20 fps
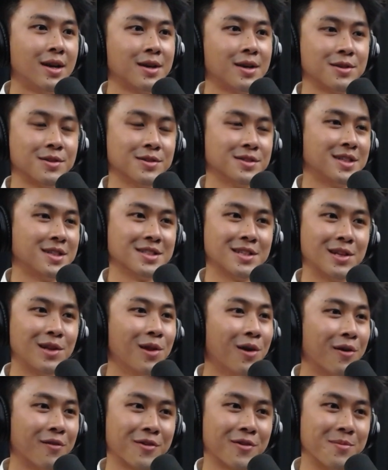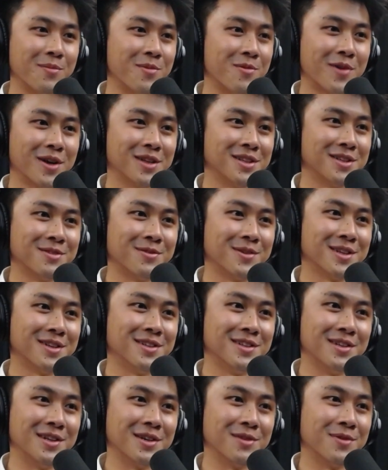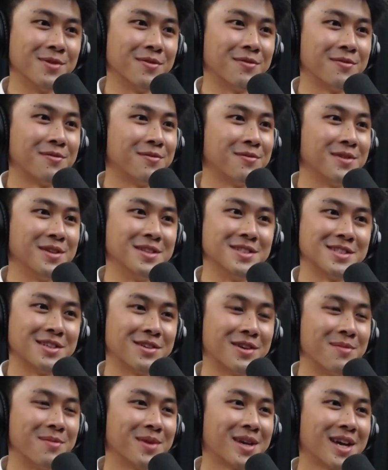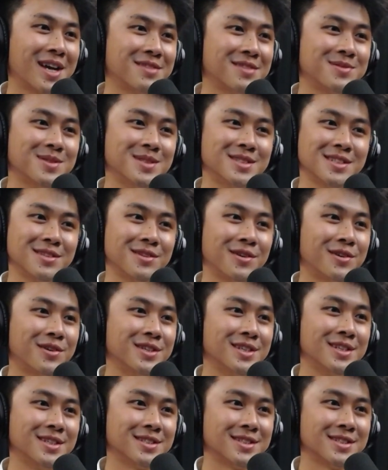because there's a lot of copywriting when you're dealing with Instagram captions and all this.